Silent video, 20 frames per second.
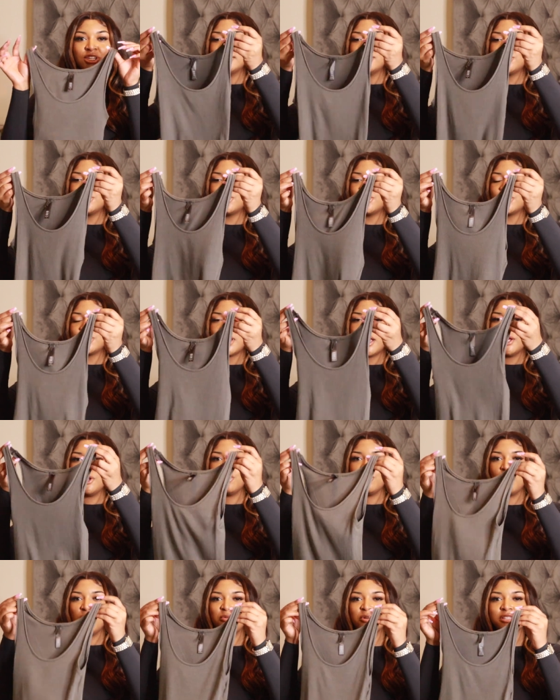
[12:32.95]
This is just a
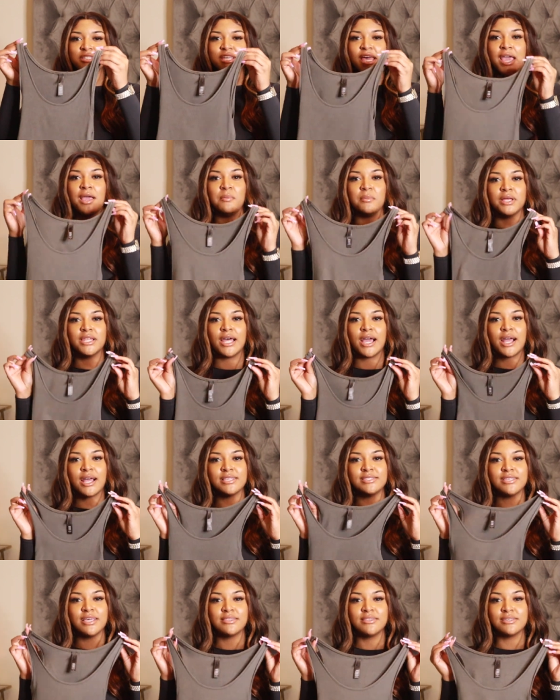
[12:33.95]
normal tank, but like I
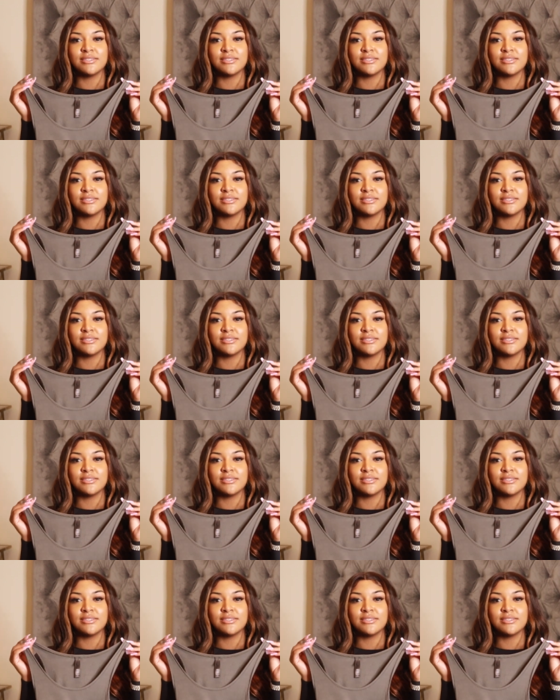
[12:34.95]
said,